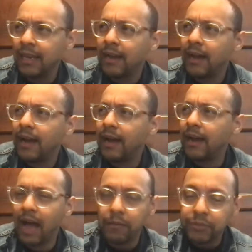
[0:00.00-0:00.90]

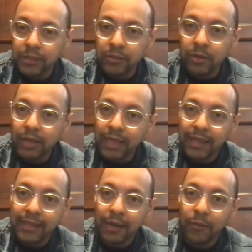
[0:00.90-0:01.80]
optional
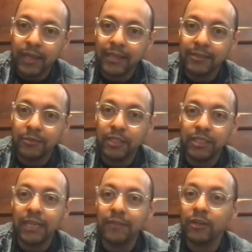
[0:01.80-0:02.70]
thing that we
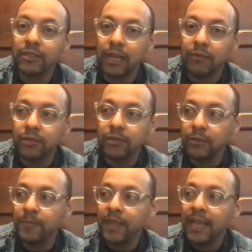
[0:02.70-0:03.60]
should give ourselves
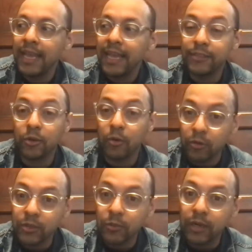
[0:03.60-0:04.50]
to. It's
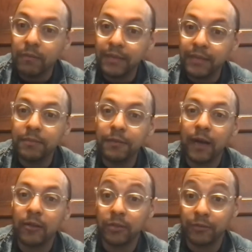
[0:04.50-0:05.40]
core to what it means to be
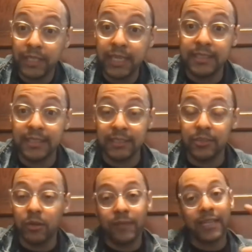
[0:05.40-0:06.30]
followers of Jesus. And
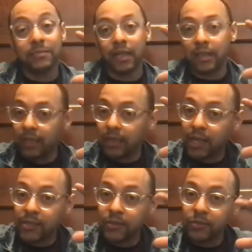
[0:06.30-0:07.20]
so, if that's my
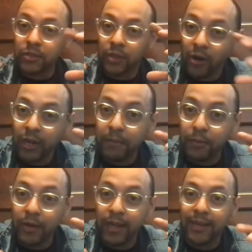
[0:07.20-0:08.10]
theological starting
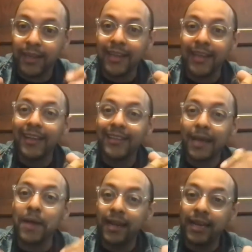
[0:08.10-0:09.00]
point,
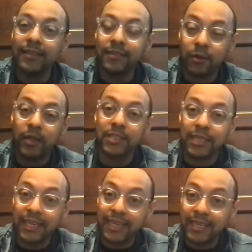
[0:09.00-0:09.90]
then my next
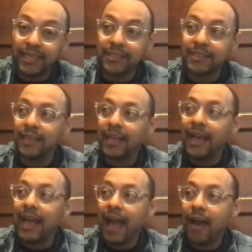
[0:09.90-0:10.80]
question is,
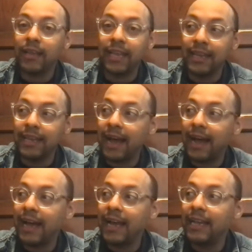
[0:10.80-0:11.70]
how can
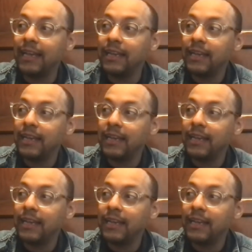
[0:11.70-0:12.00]
I